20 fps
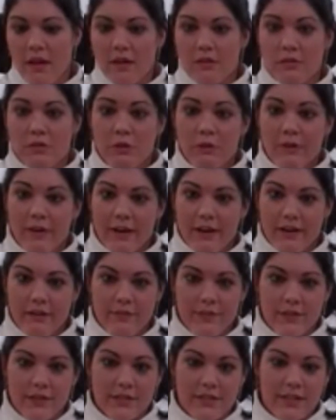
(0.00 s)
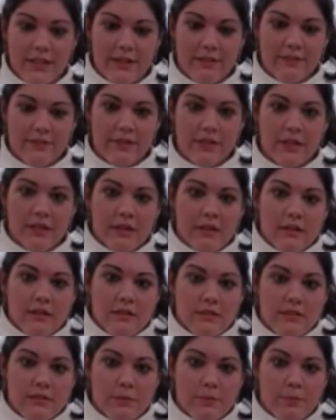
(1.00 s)
So I received
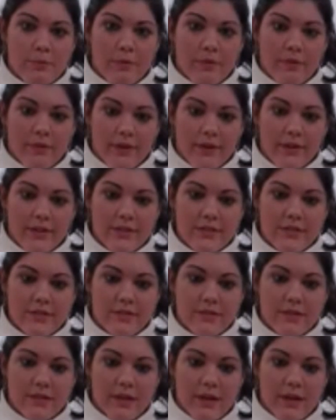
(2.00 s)
supports